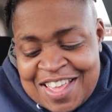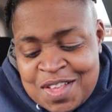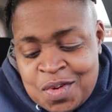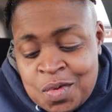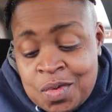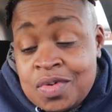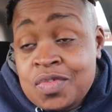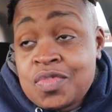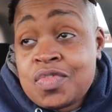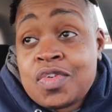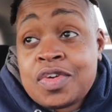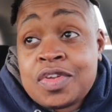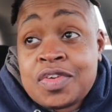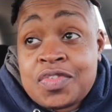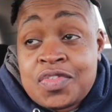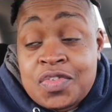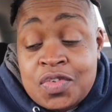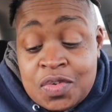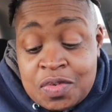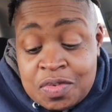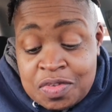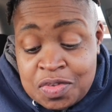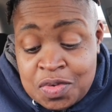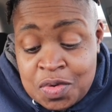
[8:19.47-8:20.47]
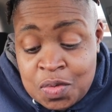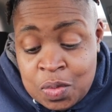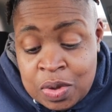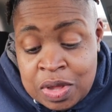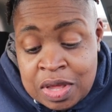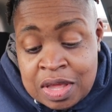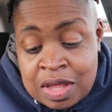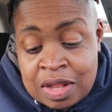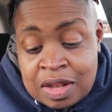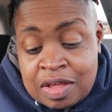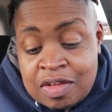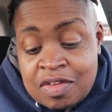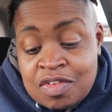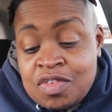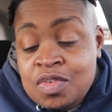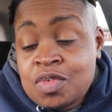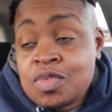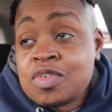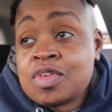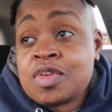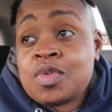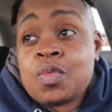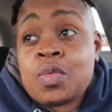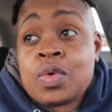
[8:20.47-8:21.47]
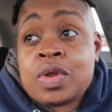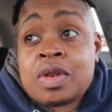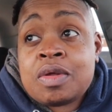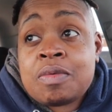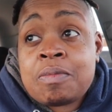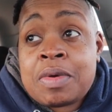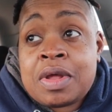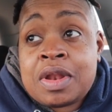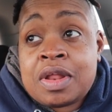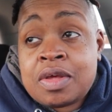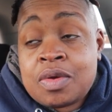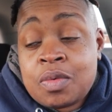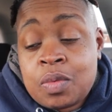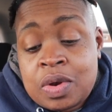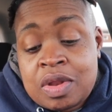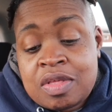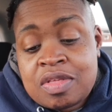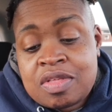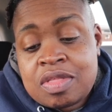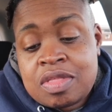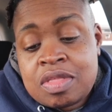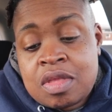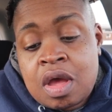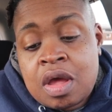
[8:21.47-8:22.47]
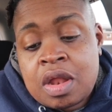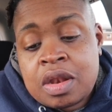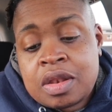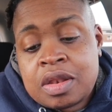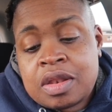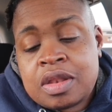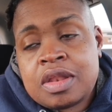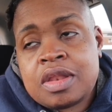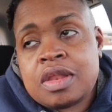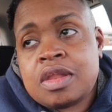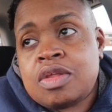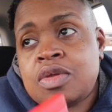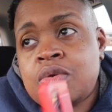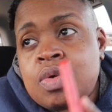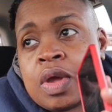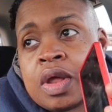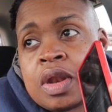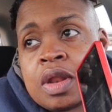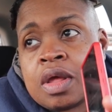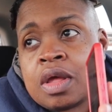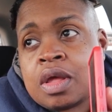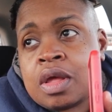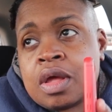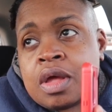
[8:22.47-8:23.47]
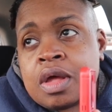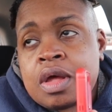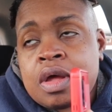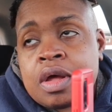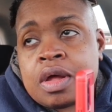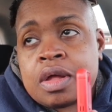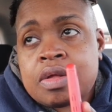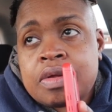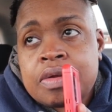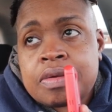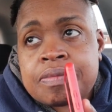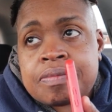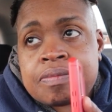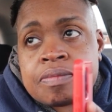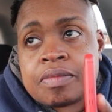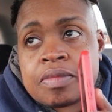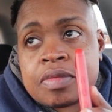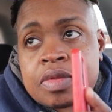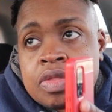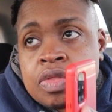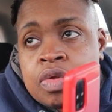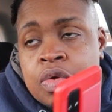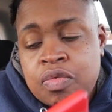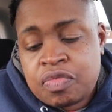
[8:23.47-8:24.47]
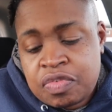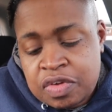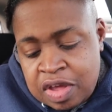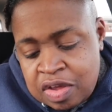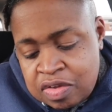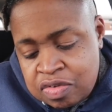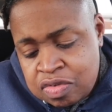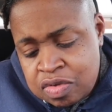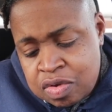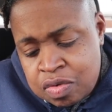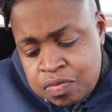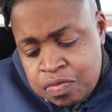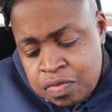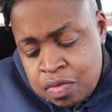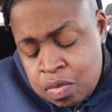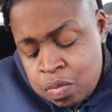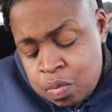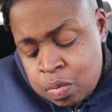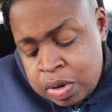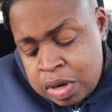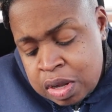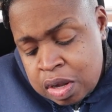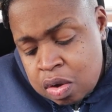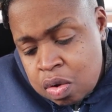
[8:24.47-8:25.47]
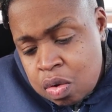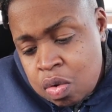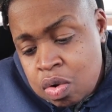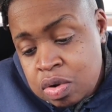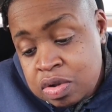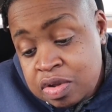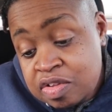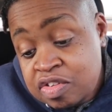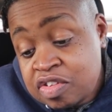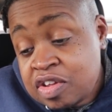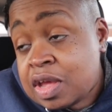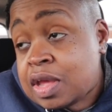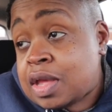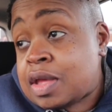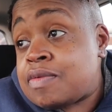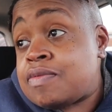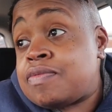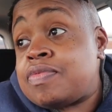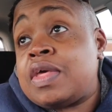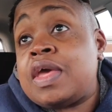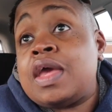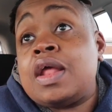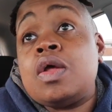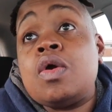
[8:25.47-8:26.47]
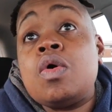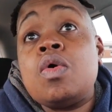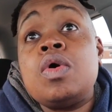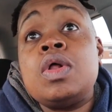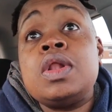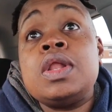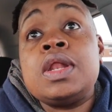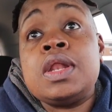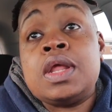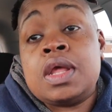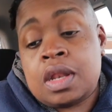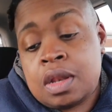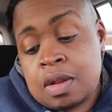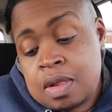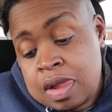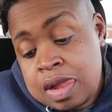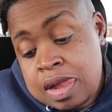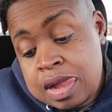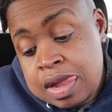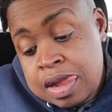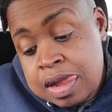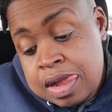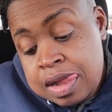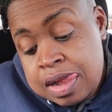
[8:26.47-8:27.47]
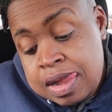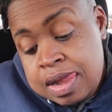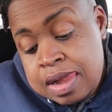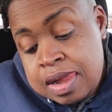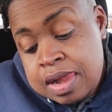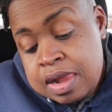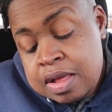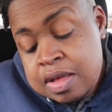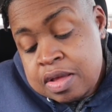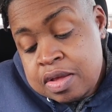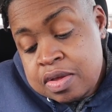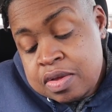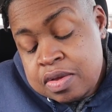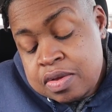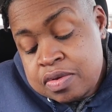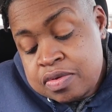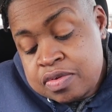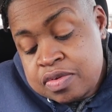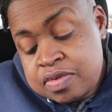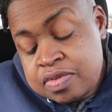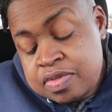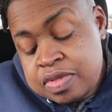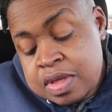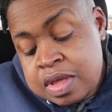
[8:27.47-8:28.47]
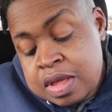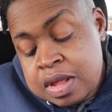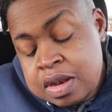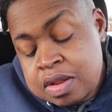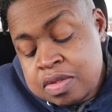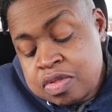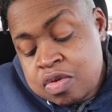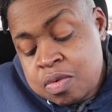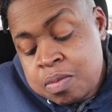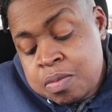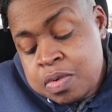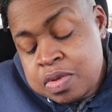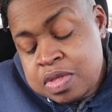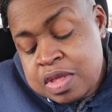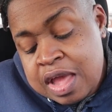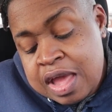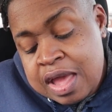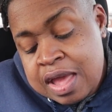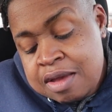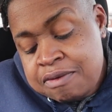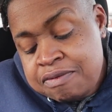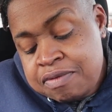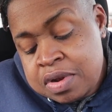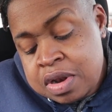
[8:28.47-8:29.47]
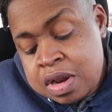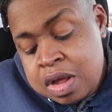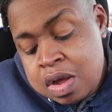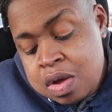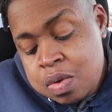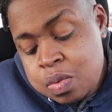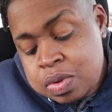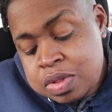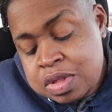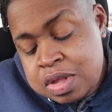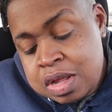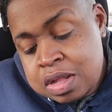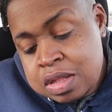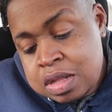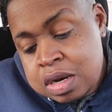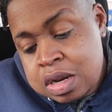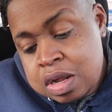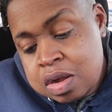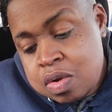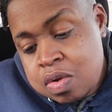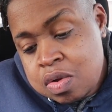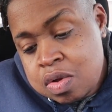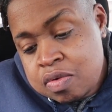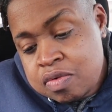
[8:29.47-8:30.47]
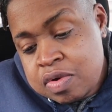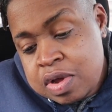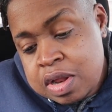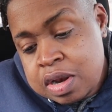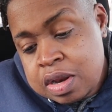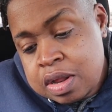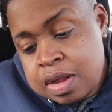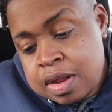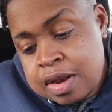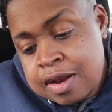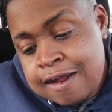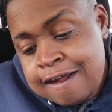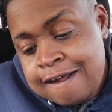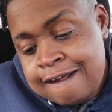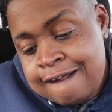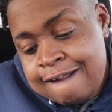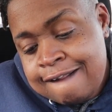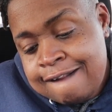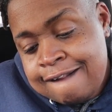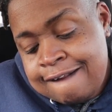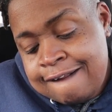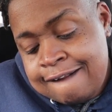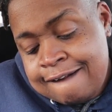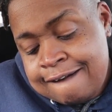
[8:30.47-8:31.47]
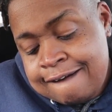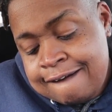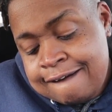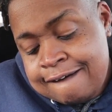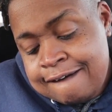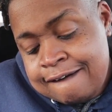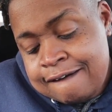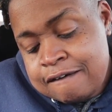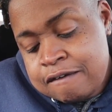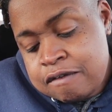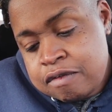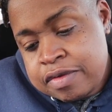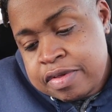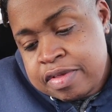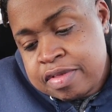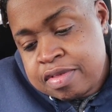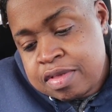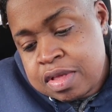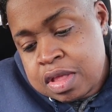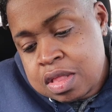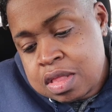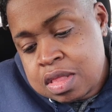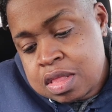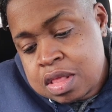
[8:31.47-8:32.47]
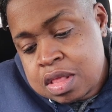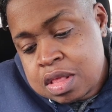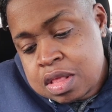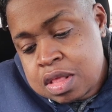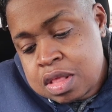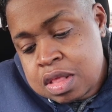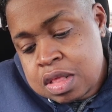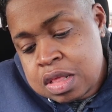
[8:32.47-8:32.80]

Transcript: 144, I'm still waiting because usually when the medic, when it's done, you get a notification to your phone. When I called to check if they had put it in, she said it's almost a half an hour. What time did I call right here? 3 cents.